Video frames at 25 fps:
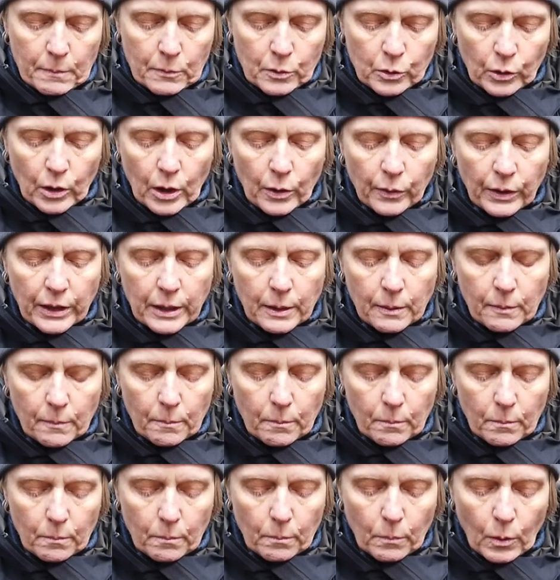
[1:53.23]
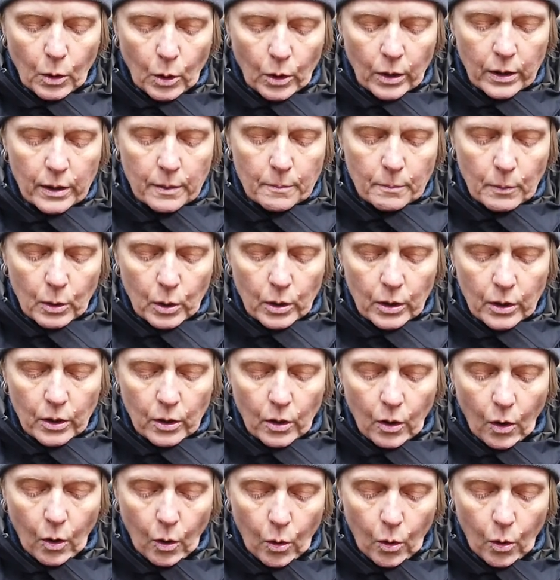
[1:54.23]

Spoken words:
growing more and more